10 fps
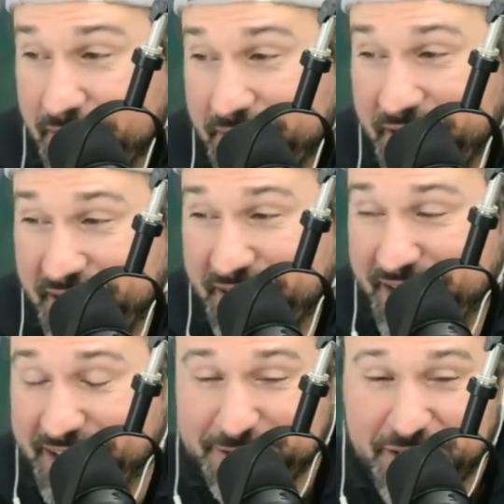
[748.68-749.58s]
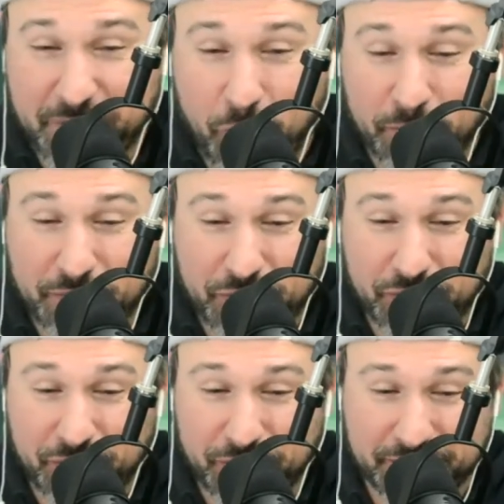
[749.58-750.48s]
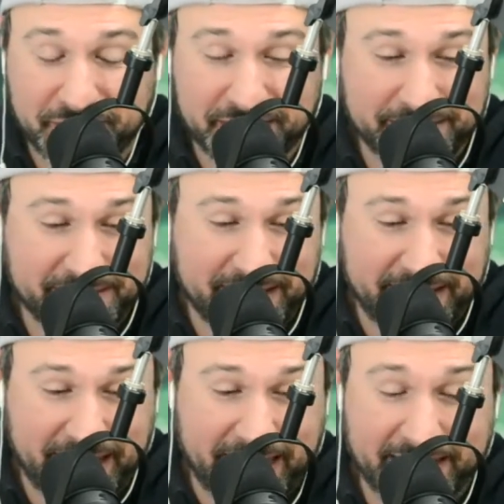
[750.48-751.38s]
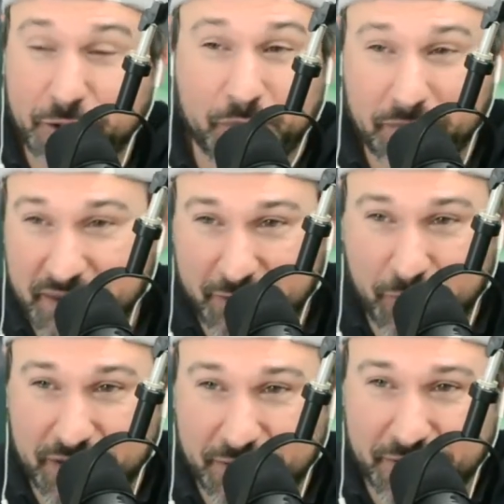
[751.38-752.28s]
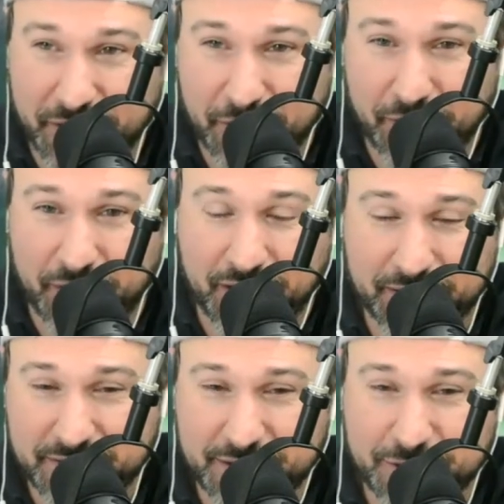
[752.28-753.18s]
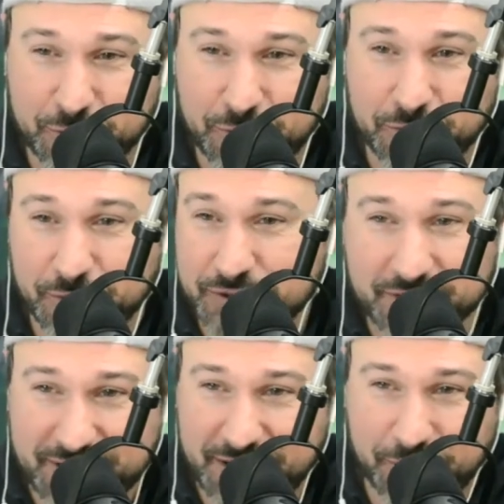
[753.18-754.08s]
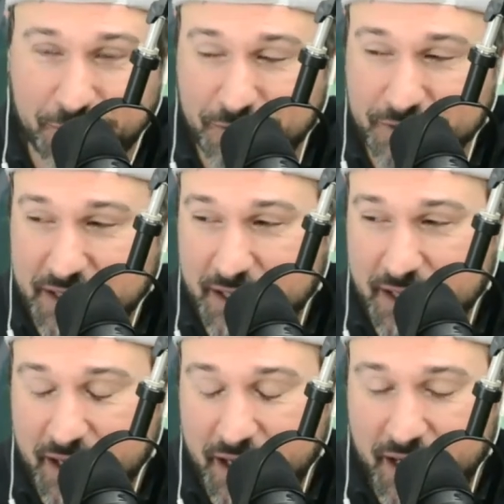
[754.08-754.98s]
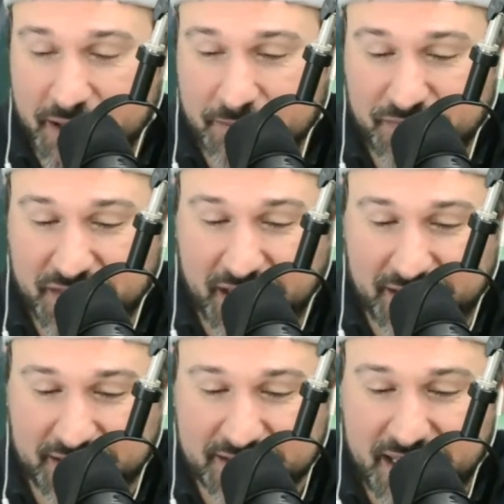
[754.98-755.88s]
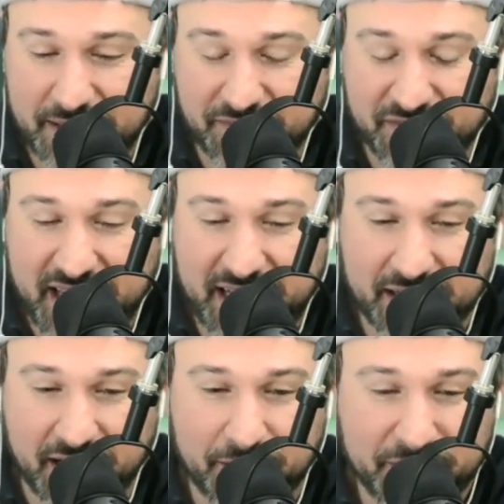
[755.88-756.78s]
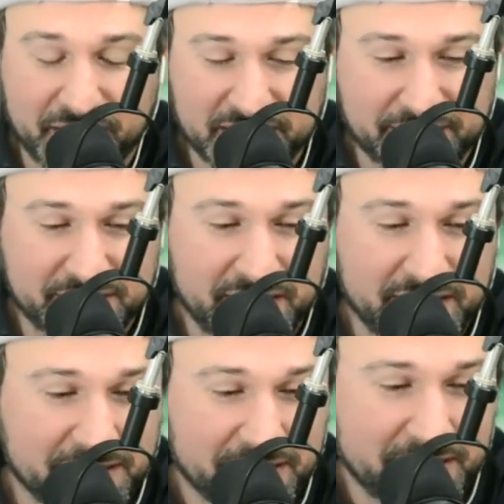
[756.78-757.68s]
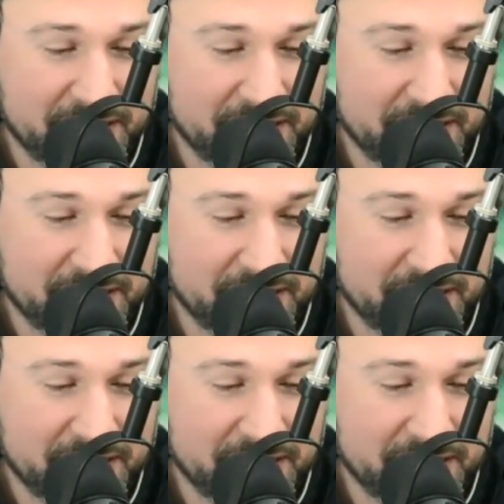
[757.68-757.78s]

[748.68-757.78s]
I think there's nothing more beautiful than any human being, whether they're right. a six year old or a 60 year old, um, in the same vein, uh, because I've seen